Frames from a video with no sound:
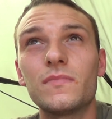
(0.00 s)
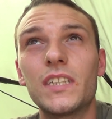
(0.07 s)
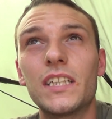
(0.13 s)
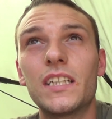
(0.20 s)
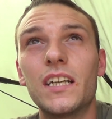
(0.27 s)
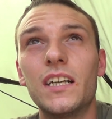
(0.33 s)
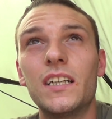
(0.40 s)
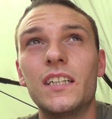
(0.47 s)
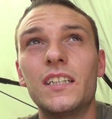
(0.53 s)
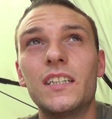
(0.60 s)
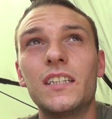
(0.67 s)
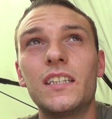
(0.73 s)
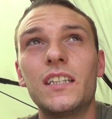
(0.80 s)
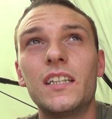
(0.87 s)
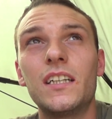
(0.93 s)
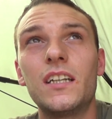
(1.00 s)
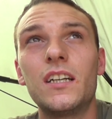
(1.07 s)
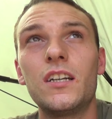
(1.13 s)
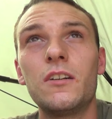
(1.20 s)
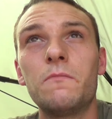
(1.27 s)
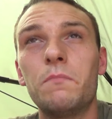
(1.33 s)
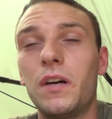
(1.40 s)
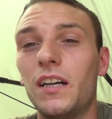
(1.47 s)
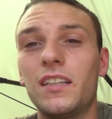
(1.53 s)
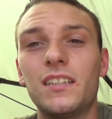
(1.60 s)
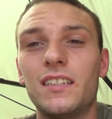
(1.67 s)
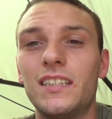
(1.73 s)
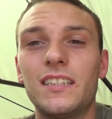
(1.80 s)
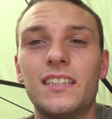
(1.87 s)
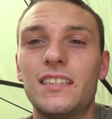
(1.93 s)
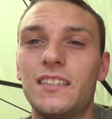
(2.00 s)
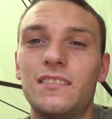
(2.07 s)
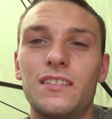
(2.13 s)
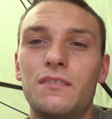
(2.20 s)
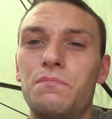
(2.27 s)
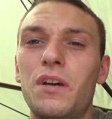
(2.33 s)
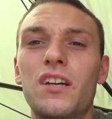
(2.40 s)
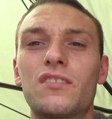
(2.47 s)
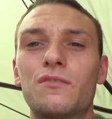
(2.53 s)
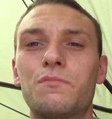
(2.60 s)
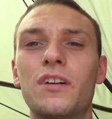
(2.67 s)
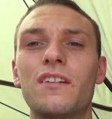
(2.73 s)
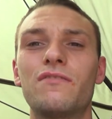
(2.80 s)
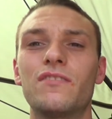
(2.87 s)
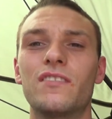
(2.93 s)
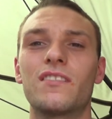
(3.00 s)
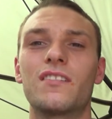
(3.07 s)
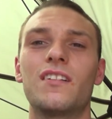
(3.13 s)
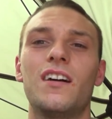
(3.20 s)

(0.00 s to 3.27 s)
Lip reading: And but it's personal preference.